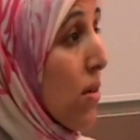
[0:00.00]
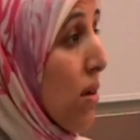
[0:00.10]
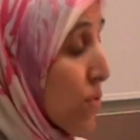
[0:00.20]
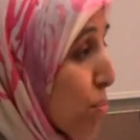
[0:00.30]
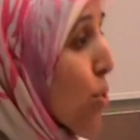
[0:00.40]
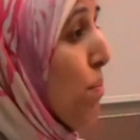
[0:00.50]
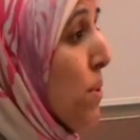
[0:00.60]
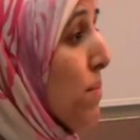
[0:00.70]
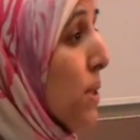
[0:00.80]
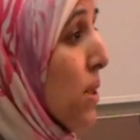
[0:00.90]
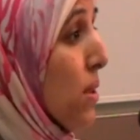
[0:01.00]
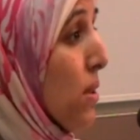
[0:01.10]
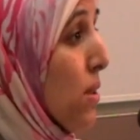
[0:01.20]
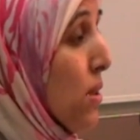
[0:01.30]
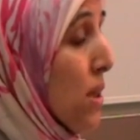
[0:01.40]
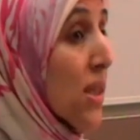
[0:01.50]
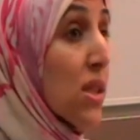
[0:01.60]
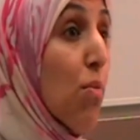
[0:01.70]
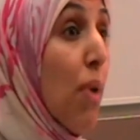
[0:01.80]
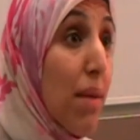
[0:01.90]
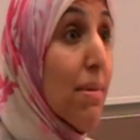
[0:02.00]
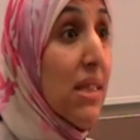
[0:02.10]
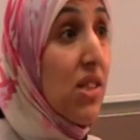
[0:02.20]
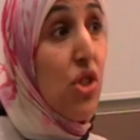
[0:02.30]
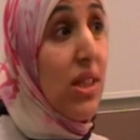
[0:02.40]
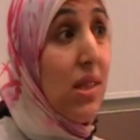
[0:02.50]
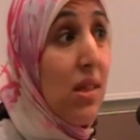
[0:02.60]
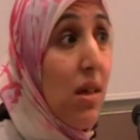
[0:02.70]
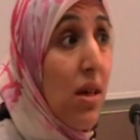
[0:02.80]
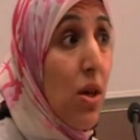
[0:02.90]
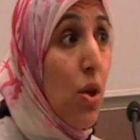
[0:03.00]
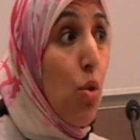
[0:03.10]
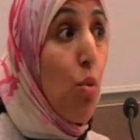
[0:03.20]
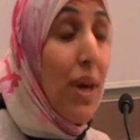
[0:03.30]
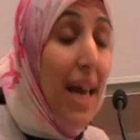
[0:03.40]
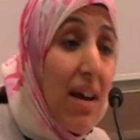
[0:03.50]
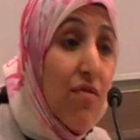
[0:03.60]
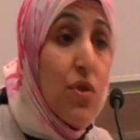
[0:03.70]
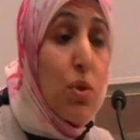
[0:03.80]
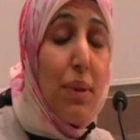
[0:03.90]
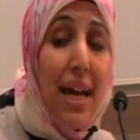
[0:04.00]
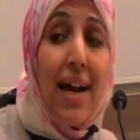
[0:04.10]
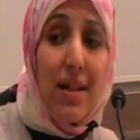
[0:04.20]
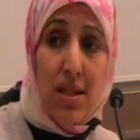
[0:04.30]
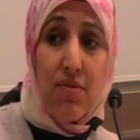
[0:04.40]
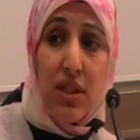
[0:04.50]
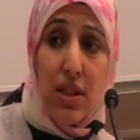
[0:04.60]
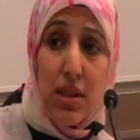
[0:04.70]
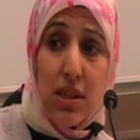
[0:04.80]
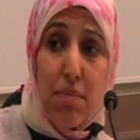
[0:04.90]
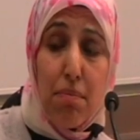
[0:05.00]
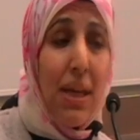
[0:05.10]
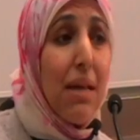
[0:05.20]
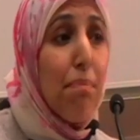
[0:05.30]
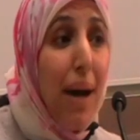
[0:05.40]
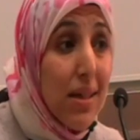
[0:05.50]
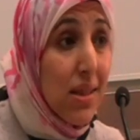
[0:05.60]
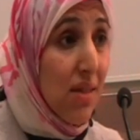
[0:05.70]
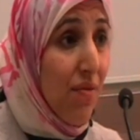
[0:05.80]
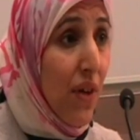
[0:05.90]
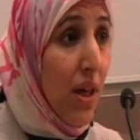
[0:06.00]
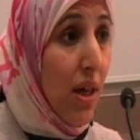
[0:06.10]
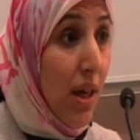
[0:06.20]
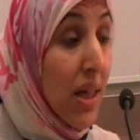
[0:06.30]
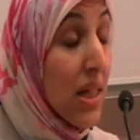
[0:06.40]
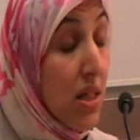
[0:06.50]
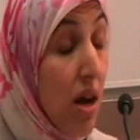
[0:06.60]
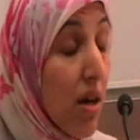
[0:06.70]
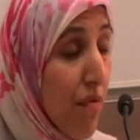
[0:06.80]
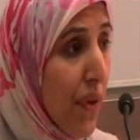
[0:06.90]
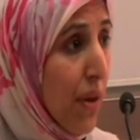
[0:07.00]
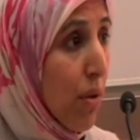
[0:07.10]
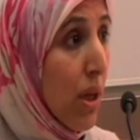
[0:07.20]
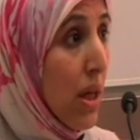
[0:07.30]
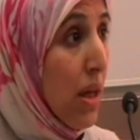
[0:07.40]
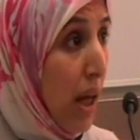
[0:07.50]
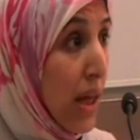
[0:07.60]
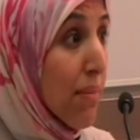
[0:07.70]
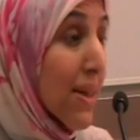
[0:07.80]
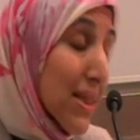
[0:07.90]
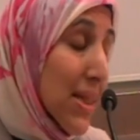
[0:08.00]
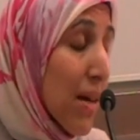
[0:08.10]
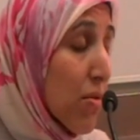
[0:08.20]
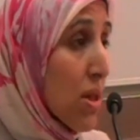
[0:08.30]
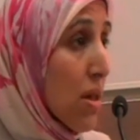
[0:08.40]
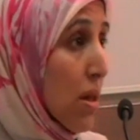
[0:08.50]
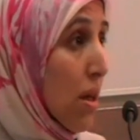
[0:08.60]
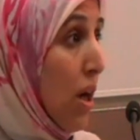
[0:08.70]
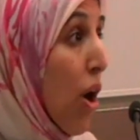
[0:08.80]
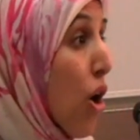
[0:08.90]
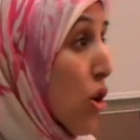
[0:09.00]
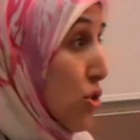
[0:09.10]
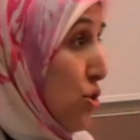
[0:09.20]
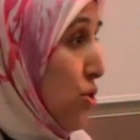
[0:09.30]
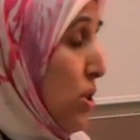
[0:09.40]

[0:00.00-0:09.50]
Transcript: of the problem. And so my message is, we have to be active in this. Being passive in it, I feel, and it might sound harsh,